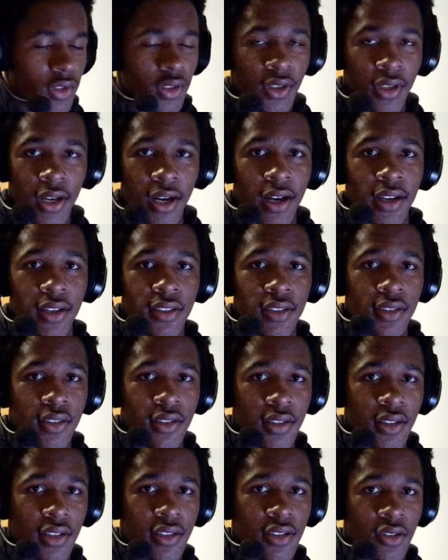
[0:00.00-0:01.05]
Guys,
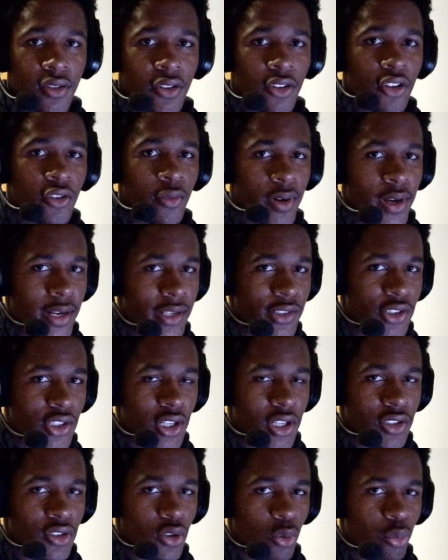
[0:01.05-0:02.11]
these are the greatest
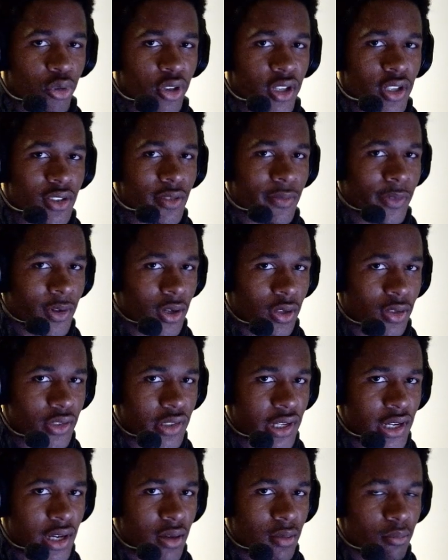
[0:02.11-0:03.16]
chess openings of all
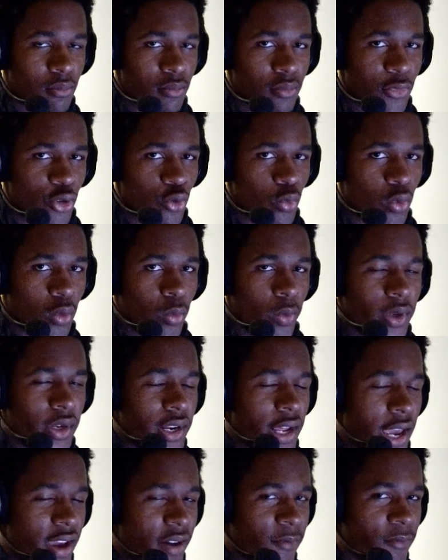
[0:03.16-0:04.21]
time. You will win
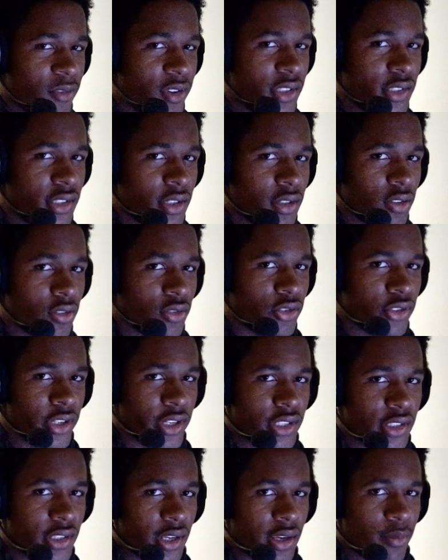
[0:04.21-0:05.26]
every single
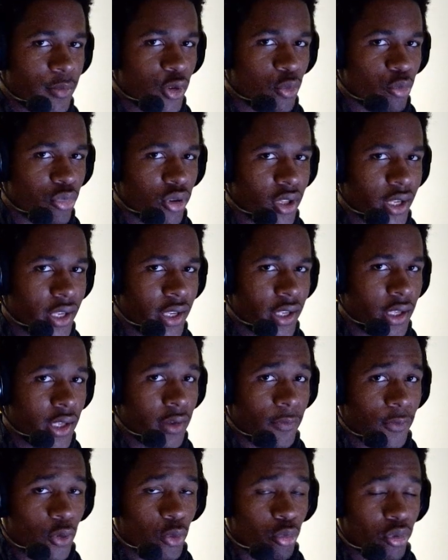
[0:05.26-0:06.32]
chess game you play
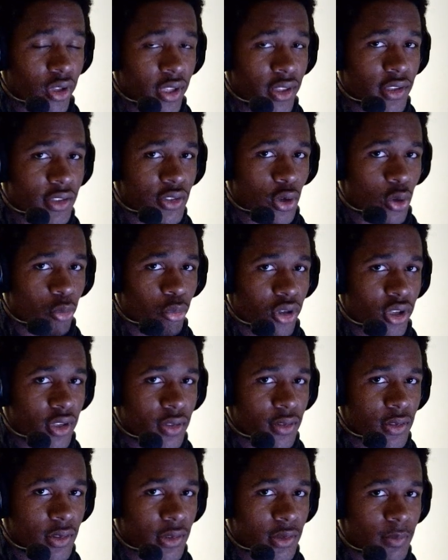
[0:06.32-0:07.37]
if you play these
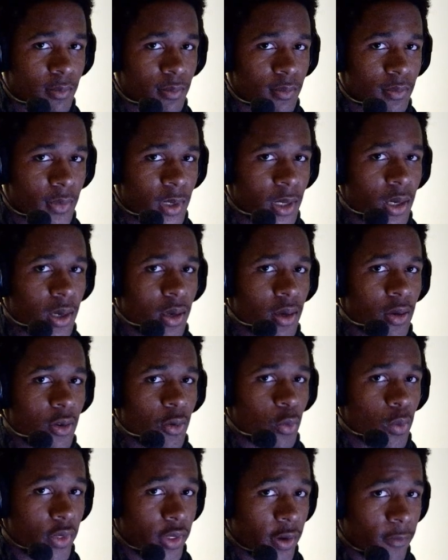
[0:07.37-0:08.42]
openings.
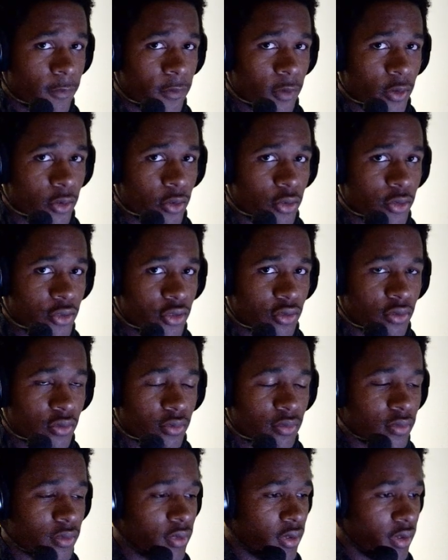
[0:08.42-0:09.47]
Without further ado,
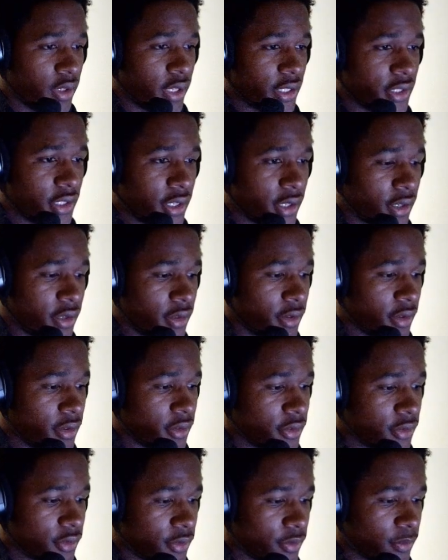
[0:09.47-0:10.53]
let's get into
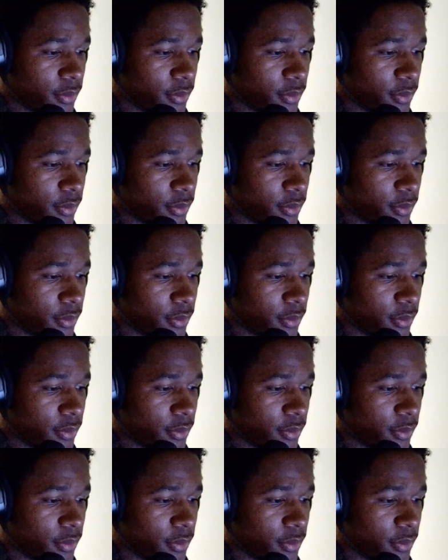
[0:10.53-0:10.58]
this.